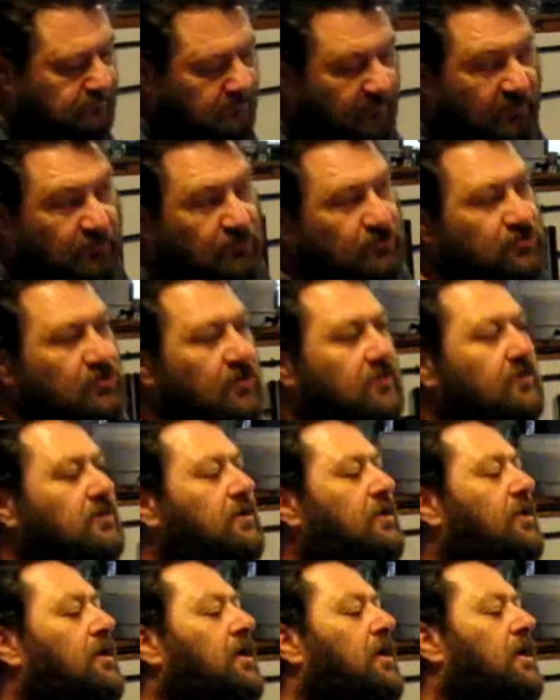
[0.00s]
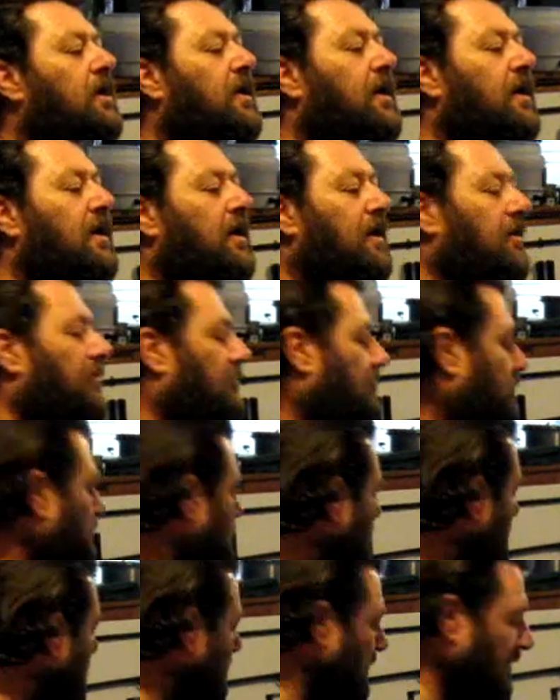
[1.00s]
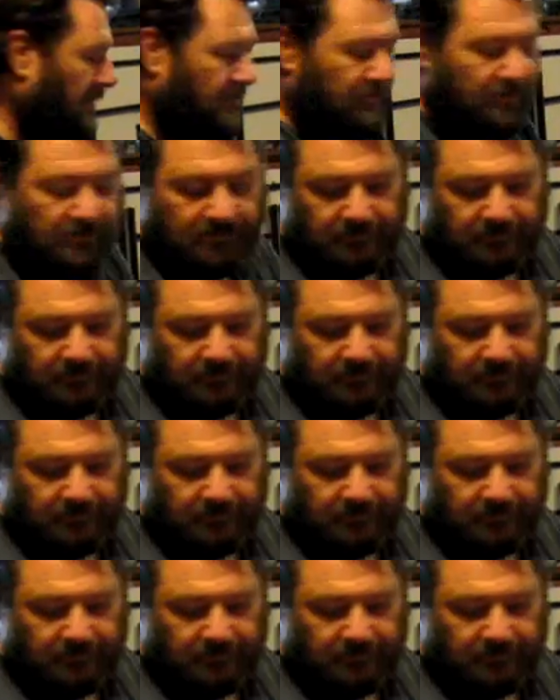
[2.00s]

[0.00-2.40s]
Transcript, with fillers: Little John, uh, popping up